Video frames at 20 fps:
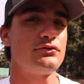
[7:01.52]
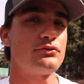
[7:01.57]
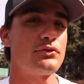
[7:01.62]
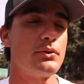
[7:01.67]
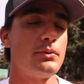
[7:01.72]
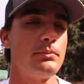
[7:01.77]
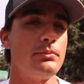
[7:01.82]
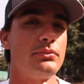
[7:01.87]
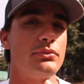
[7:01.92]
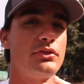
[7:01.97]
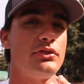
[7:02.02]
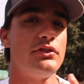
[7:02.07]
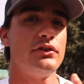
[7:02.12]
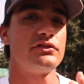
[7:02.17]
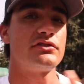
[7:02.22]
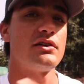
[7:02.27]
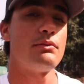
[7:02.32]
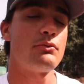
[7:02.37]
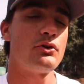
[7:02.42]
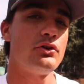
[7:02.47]
from the
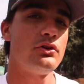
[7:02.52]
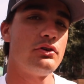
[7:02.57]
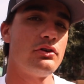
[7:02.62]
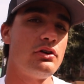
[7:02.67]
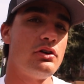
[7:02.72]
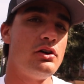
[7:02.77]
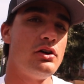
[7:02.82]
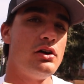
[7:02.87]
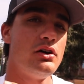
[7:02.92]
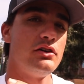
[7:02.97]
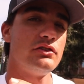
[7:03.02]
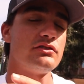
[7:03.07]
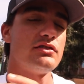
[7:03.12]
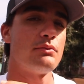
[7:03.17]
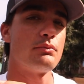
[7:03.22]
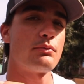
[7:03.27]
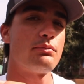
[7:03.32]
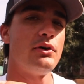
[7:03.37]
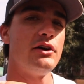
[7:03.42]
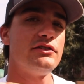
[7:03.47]
summer
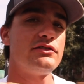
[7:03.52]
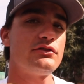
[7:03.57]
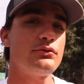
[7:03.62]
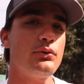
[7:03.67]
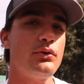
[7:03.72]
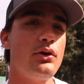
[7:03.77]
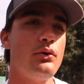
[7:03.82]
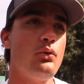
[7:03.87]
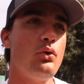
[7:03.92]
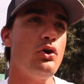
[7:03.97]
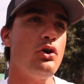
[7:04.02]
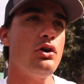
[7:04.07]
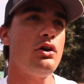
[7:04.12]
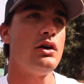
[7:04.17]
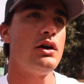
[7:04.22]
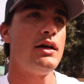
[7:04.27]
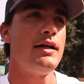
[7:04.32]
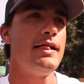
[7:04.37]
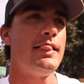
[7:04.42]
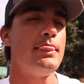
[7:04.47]
summer places where they were
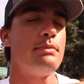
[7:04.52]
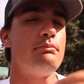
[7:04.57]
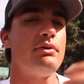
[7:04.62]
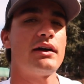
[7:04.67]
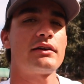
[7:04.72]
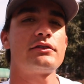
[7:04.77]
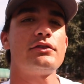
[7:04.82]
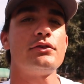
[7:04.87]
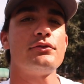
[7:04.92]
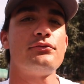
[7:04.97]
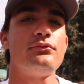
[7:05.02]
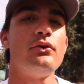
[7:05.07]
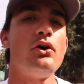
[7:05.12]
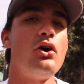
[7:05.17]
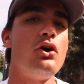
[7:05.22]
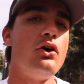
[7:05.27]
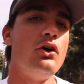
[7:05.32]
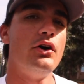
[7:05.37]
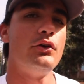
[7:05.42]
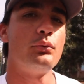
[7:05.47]
back to the
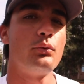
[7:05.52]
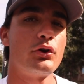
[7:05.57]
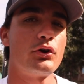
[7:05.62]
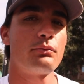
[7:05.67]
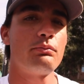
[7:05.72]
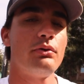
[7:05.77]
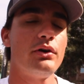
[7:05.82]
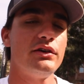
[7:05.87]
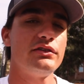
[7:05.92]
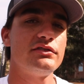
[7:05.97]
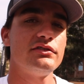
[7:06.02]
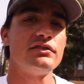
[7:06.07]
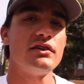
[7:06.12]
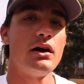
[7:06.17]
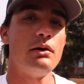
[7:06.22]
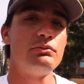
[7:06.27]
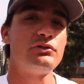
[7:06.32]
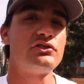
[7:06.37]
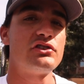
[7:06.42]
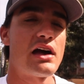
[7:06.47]
fall and winter places
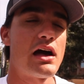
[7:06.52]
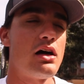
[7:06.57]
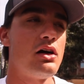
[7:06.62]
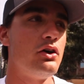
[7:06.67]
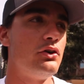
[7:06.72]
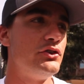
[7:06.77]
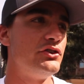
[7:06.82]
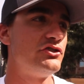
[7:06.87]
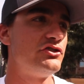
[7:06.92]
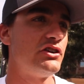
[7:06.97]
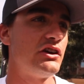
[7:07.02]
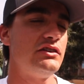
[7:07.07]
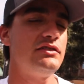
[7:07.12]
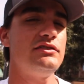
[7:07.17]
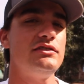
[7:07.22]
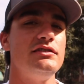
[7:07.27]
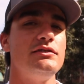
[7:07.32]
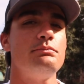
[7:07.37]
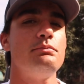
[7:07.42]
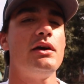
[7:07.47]
up shallow to chase
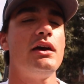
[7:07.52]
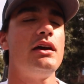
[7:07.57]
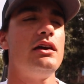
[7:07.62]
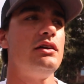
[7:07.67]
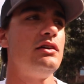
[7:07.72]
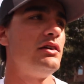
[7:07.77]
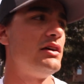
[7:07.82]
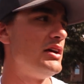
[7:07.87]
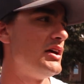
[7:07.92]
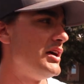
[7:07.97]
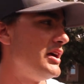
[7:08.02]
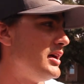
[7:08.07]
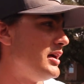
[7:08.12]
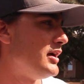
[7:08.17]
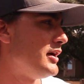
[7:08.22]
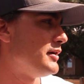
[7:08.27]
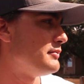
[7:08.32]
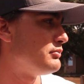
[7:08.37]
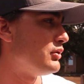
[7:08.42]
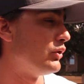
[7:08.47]
these bait
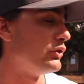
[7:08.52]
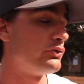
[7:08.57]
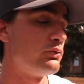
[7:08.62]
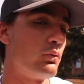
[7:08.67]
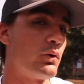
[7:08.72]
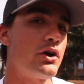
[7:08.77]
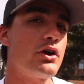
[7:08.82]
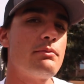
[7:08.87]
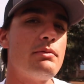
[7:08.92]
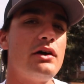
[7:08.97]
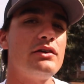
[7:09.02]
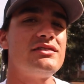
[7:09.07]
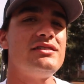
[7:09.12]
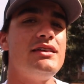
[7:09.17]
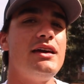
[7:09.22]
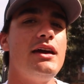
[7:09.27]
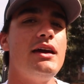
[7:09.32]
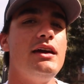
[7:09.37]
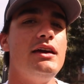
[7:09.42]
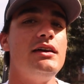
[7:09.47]
but what's weird about
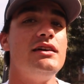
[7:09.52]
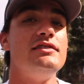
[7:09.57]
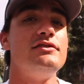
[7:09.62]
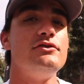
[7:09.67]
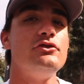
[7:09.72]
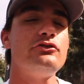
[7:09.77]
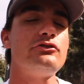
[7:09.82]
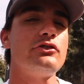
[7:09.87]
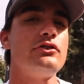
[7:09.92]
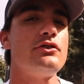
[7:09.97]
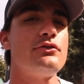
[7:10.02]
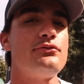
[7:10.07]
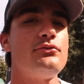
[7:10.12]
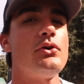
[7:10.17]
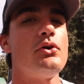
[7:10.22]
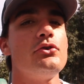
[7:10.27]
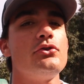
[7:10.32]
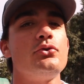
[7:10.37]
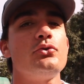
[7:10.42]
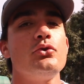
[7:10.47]
today is usually in the
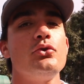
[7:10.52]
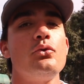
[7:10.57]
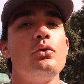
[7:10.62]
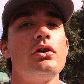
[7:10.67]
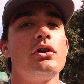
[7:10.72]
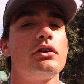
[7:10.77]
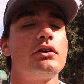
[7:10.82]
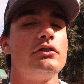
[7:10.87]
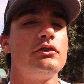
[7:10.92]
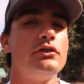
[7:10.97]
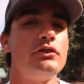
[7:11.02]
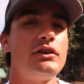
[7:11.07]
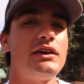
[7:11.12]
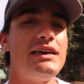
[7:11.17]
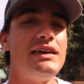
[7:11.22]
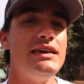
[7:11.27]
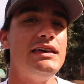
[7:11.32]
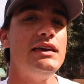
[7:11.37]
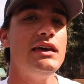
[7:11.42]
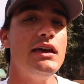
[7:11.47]
fall you really want to
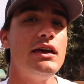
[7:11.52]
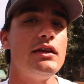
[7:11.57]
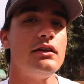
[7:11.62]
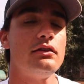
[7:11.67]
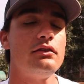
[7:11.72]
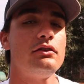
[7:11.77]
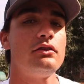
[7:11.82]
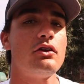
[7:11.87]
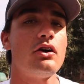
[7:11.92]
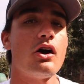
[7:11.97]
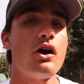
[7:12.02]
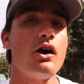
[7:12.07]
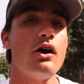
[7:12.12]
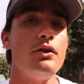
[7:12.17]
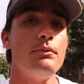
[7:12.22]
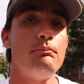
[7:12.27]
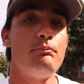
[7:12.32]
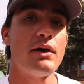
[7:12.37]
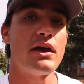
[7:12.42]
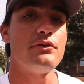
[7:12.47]
key in
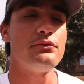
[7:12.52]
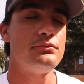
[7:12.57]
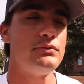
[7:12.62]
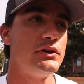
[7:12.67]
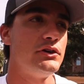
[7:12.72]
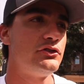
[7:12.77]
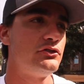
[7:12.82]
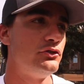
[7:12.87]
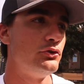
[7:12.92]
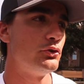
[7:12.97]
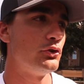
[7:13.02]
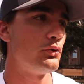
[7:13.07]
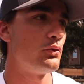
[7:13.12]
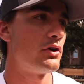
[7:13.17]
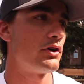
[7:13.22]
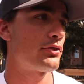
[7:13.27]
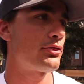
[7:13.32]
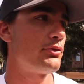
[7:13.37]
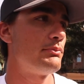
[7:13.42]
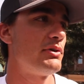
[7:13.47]
on bait fish. You really
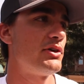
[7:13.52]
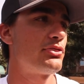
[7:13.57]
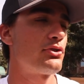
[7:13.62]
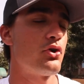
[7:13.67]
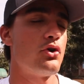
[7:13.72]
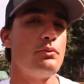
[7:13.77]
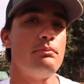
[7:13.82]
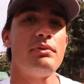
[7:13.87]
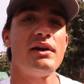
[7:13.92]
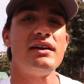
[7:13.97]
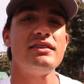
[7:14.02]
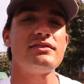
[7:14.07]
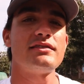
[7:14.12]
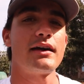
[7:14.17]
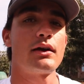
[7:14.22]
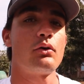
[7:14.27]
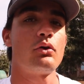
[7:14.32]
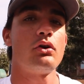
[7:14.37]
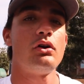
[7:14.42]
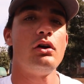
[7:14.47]
want to be throwing baits
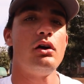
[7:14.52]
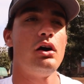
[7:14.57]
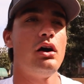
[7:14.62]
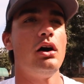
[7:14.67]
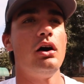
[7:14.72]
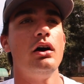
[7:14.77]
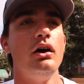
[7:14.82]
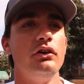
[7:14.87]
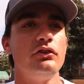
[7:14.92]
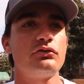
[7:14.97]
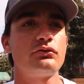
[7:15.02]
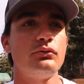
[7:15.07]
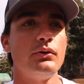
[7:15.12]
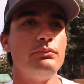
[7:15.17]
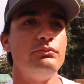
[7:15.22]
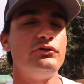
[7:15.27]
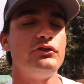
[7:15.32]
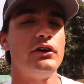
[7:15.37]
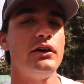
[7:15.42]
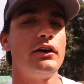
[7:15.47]
like a uh,
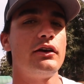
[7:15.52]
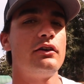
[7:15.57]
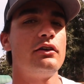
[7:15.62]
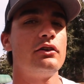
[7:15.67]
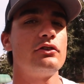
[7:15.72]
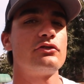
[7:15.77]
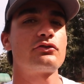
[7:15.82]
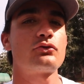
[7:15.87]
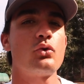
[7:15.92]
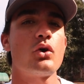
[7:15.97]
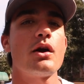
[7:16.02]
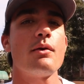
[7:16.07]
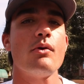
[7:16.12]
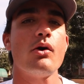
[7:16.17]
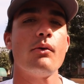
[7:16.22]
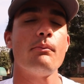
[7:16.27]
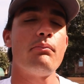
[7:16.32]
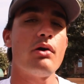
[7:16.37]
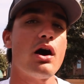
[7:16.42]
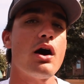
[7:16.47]
swim jig, square
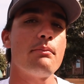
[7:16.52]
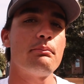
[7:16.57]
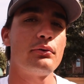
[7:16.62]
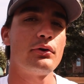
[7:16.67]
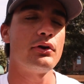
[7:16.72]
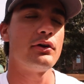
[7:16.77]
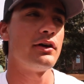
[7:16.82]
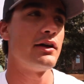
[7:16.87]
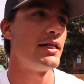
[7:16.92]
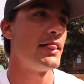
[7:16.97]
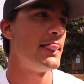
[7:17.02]
bill, popper.